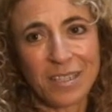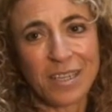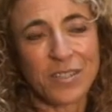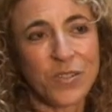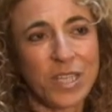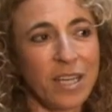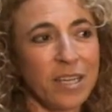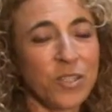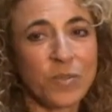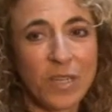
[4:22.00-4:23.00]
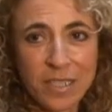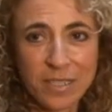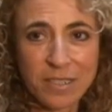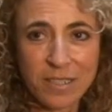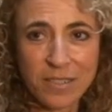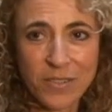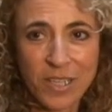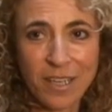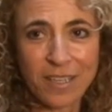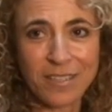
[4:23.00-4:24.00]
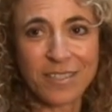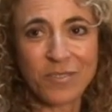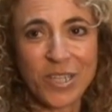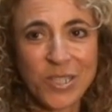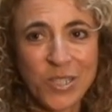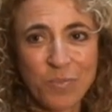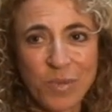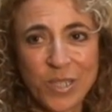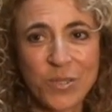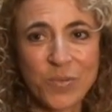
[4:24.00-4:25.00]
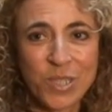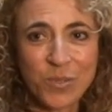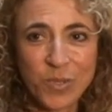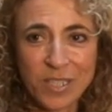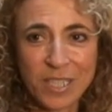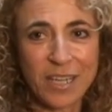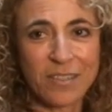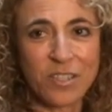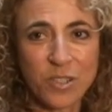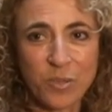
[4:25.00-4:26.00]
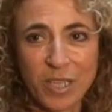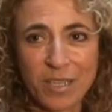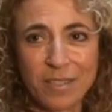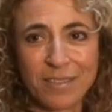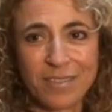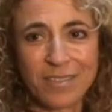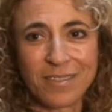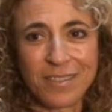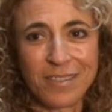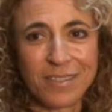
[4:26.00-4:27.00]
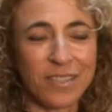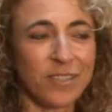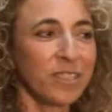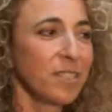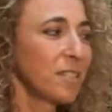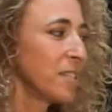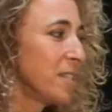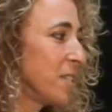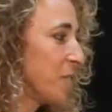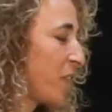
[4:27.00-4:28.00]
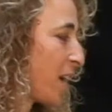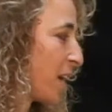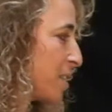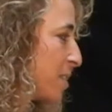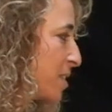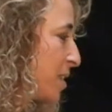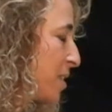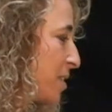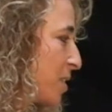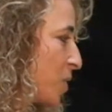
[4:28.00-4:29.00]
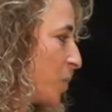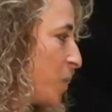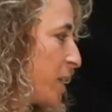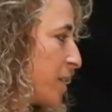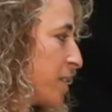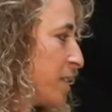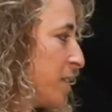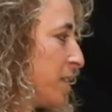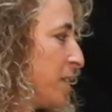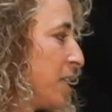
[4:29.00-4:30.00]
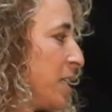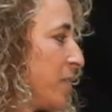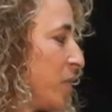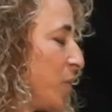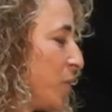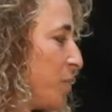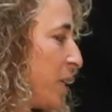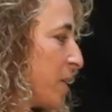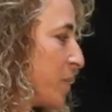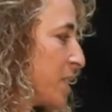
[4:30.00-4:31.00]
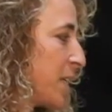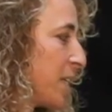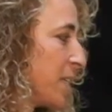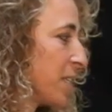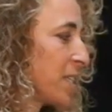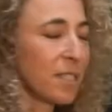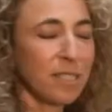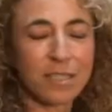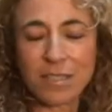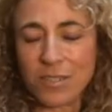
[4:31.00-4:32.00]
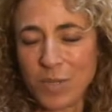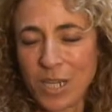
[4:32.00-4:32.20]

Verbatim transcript: And you can't erase. You can't erase your marks. And once you put it down, you're committed. So it's it's fast and it's quick. And if you make a mistake, that's too